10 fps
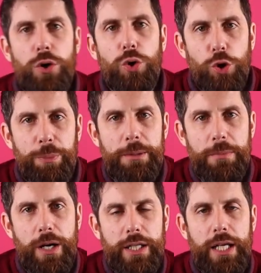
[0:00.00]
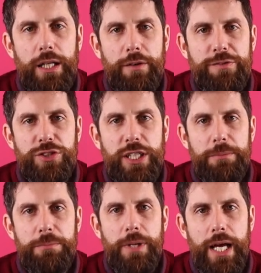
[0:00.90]
The open market lift
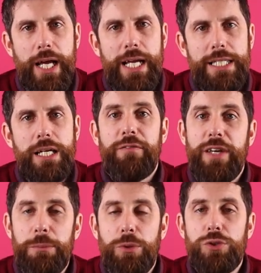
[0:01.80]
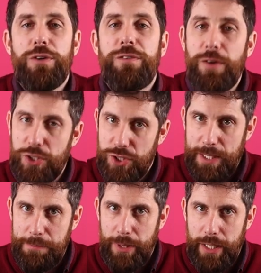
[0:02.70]
scheme is available to first
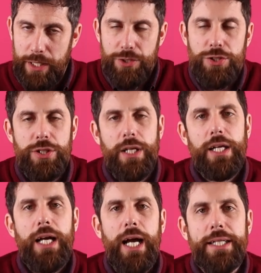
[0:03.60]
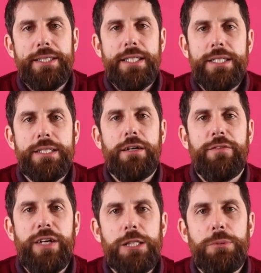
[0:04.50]
time buyers. It is
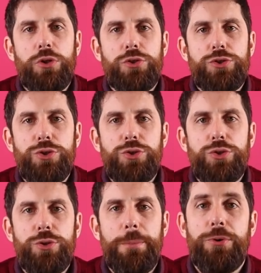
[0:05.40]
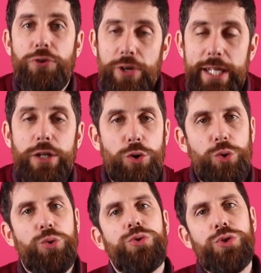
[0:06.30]
available to pre
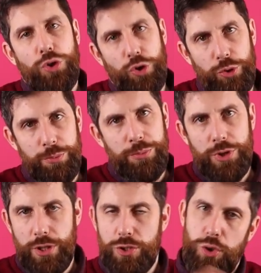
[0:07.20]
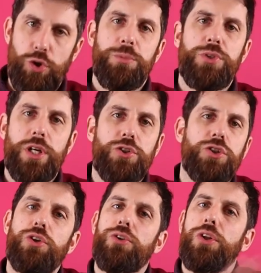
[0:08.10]
owned homes, so homes that are
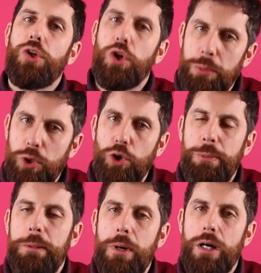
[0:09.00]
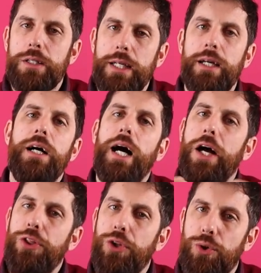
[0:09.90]
just on normal open market
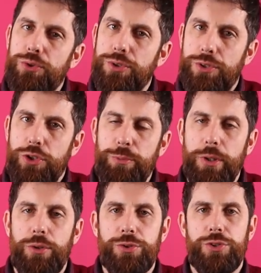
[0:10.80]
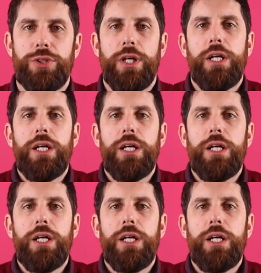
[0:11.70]
and not new builds